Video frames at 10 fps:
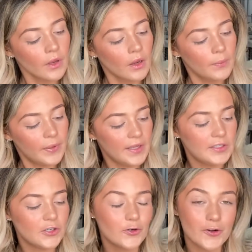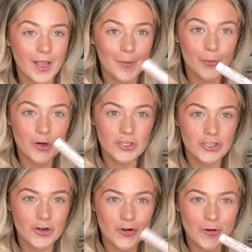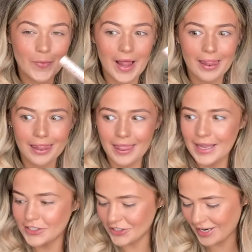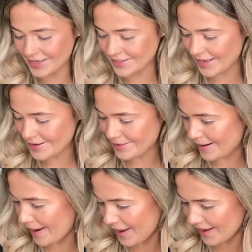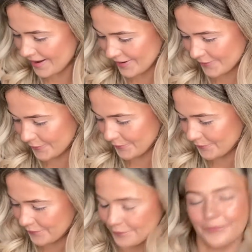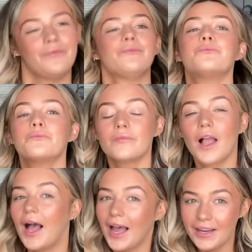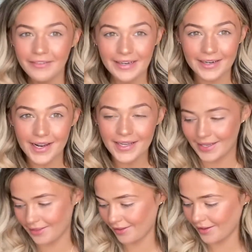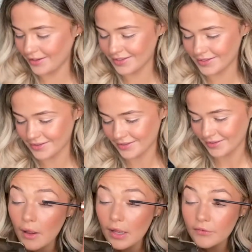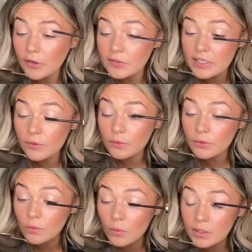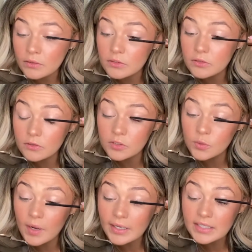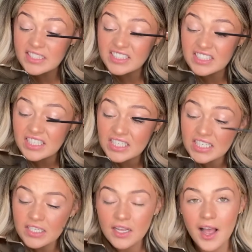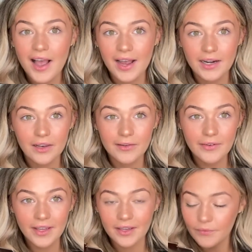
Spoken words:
Pillow Talk Push Up Lashes. Now, I really like this. I've used it once or twice and I love it.